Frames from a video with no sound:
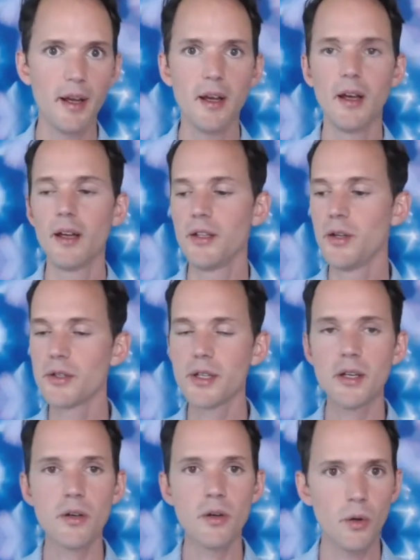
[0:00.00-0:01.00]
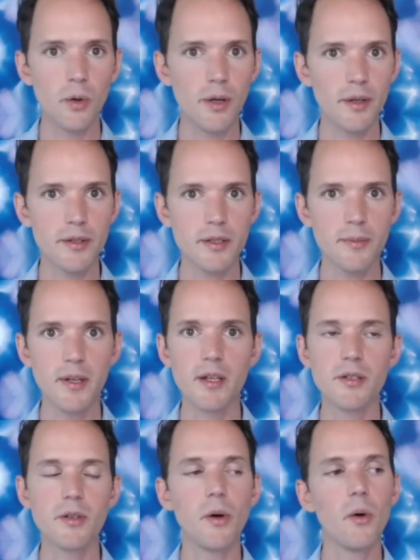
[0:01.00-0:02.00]
Using your oils
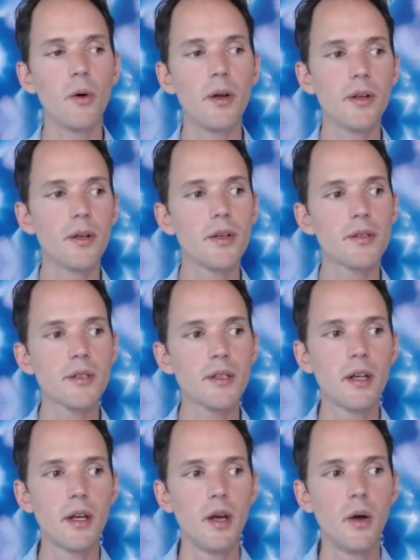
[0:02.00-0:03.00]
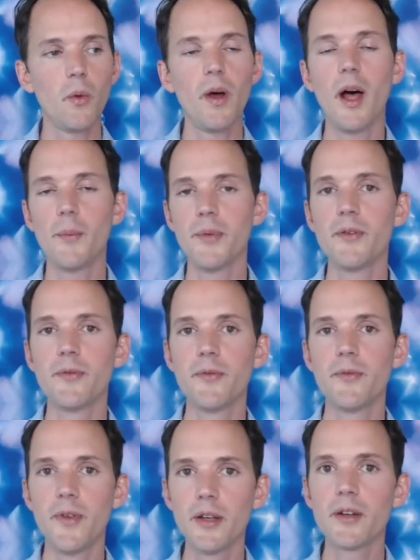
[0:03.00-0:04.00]
because your oils will help you
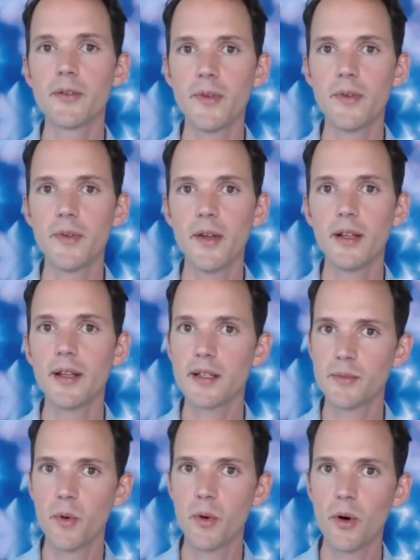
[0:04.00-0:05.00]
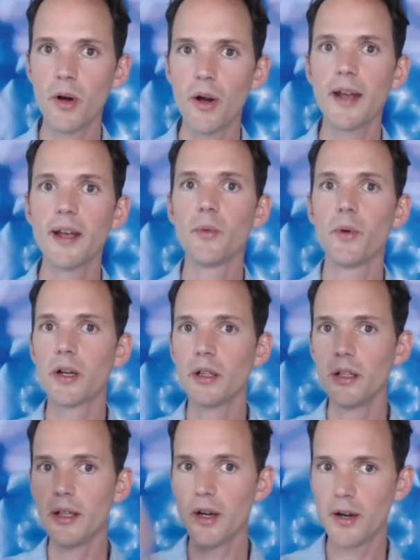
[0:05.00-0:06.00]
feel your feelings more and it will
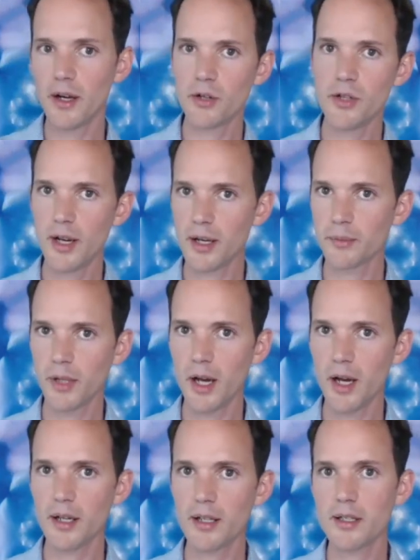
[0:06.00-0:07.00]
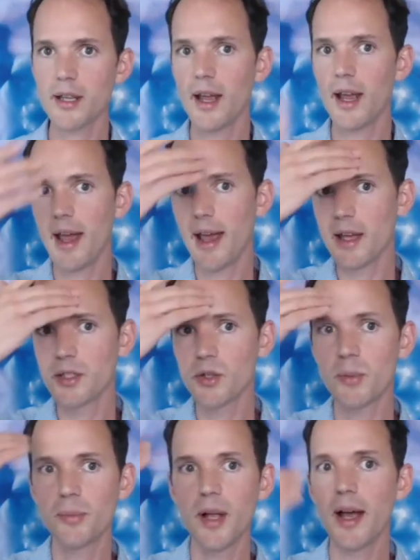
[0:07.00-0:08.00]
clear energetic blocks as
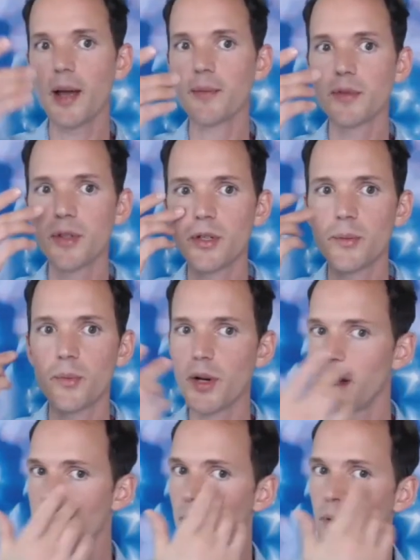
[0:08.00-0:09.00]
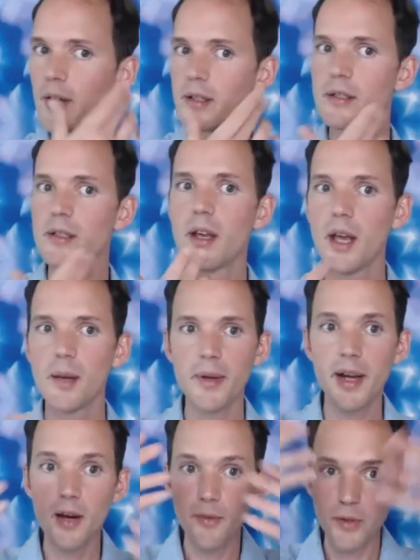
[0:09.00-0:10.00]
you apply them to the meridian points. Be
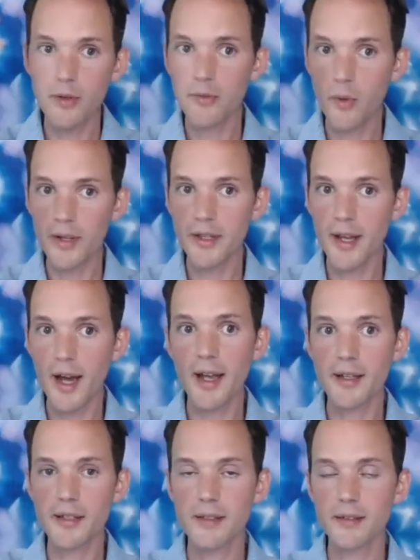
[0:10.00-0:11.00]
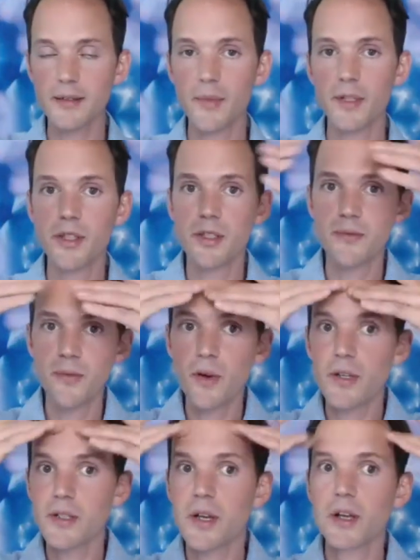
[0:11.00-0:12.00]
careful to avoid the eyes, but just
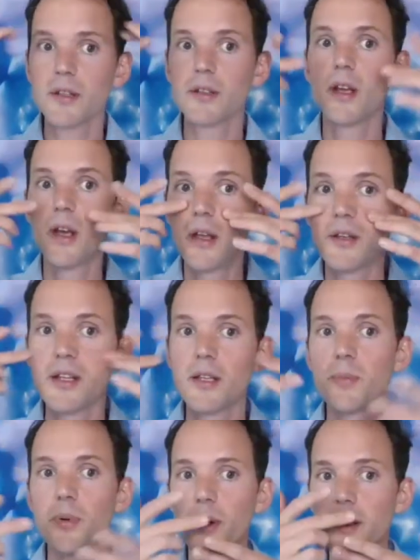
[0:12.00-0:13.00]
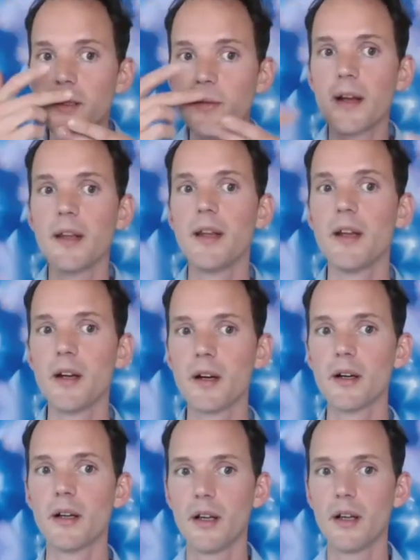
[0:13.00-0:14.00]
focus on these points right here,
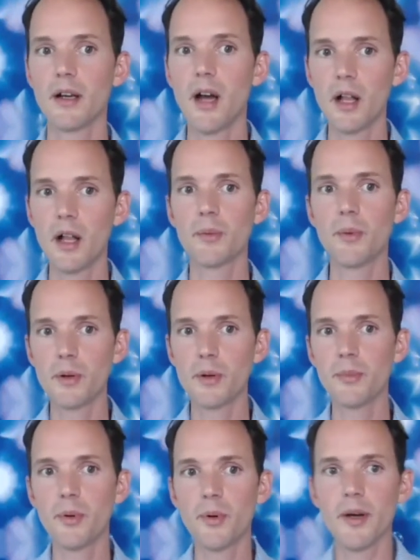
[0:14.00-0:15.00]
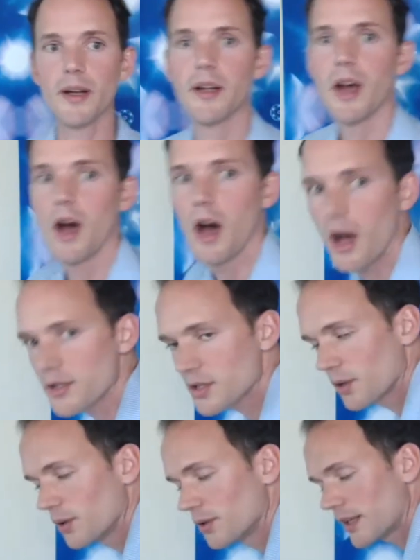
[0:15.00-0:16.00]
collarbone point.
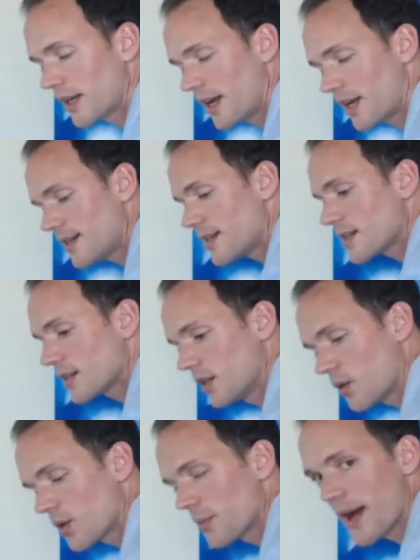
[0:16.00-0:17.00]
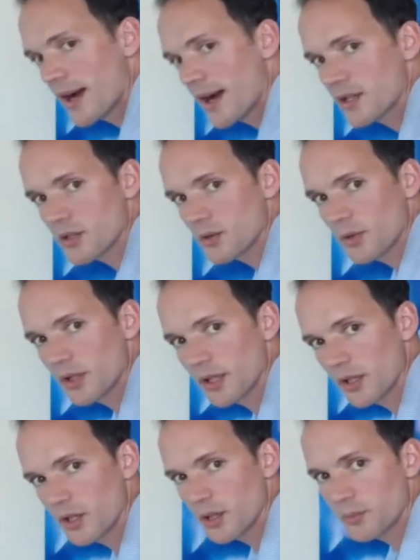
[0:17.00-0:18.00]
Also, kidneys and lower back is a
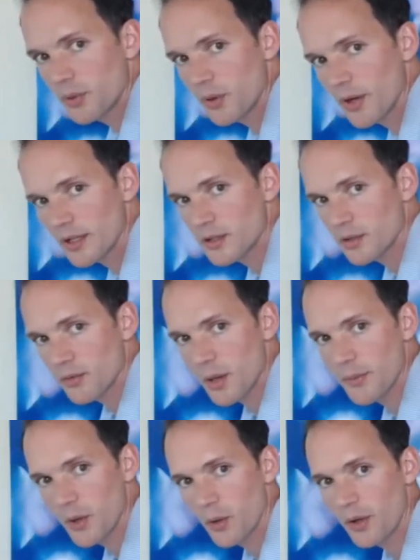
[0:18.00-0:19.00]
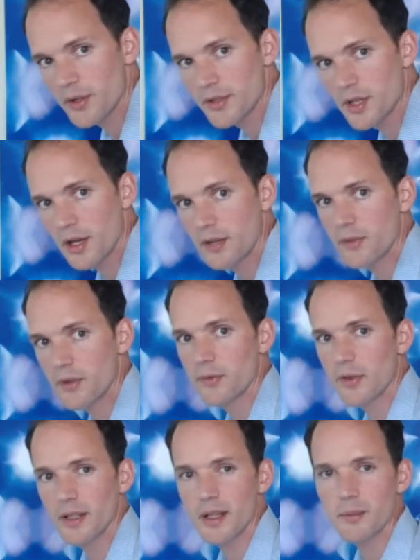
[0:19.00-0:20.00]
really good point to rub the oils on if you're
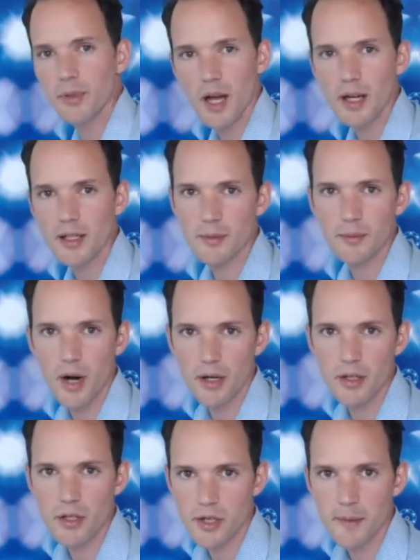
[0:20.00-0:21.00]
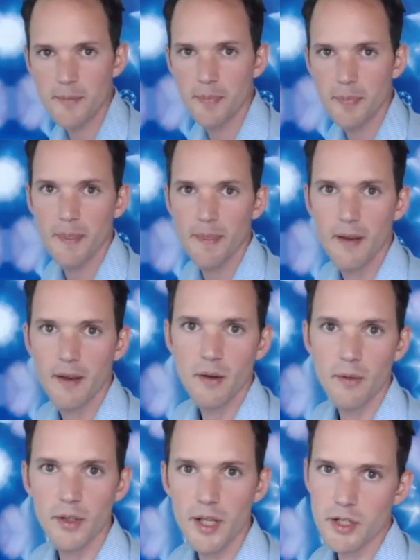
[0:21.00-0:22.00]
feeling blocked in partnership,
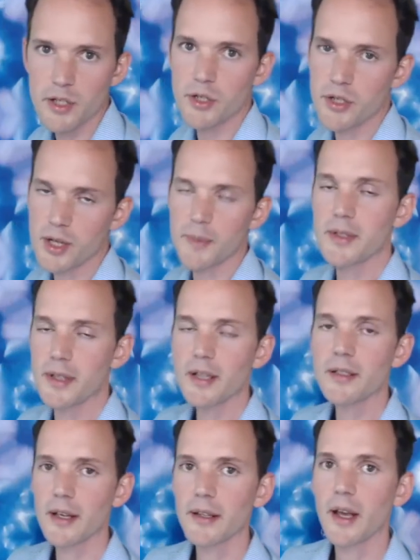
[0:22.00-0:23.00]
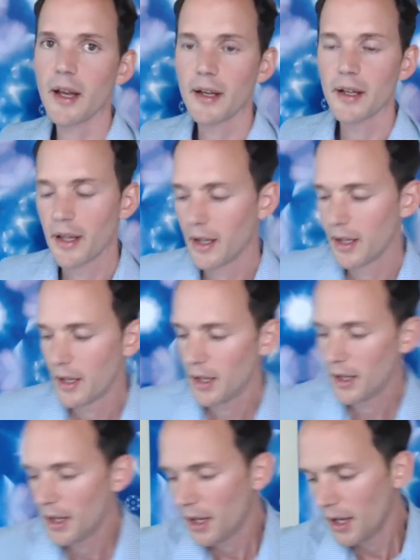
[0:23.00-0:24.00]
relationship, okay. things like that.
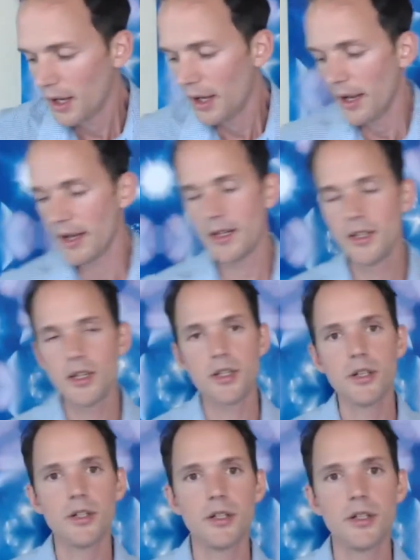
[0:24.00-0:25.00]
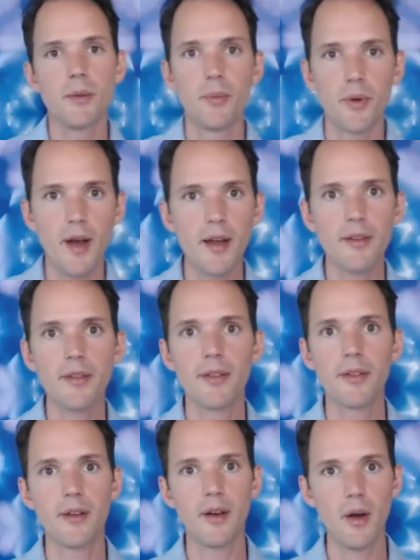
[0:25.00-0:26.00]
In addition to
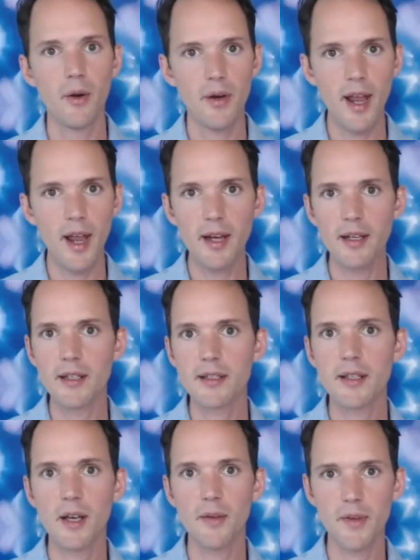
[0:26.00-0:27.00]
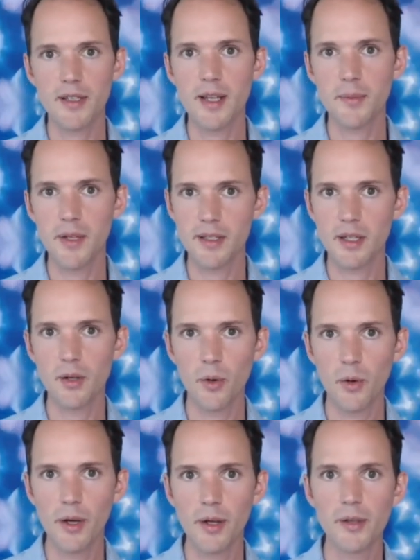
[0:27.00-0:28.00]
breath, okayness, self acceptance, and
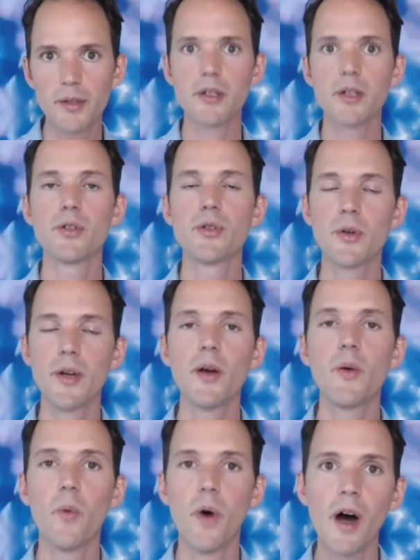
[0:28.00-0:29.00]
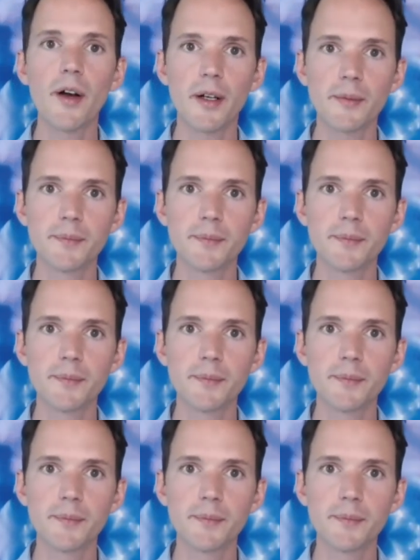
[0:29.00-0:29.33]
oils, drink water.